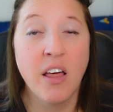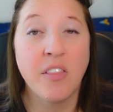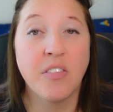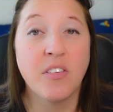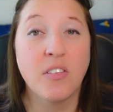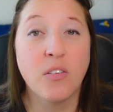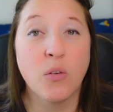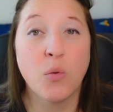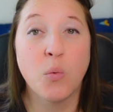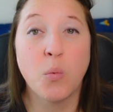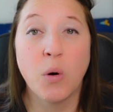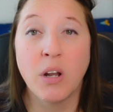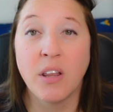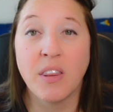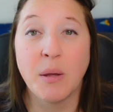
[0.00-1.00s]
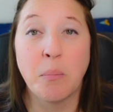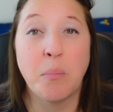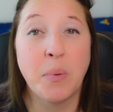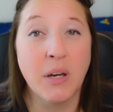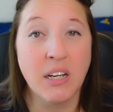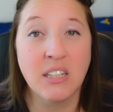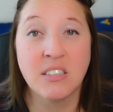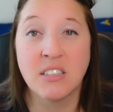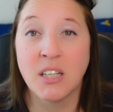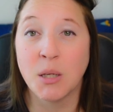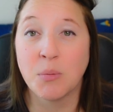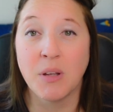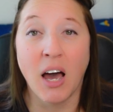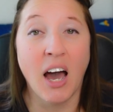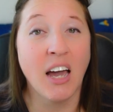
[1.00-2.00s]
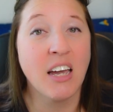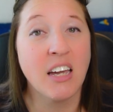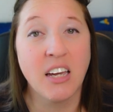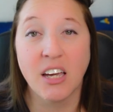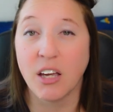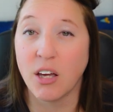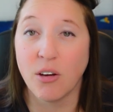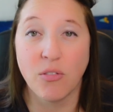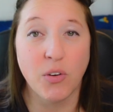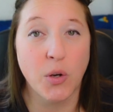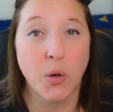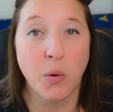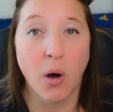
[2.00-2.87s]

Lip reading: This is one of the biggest tips I can give you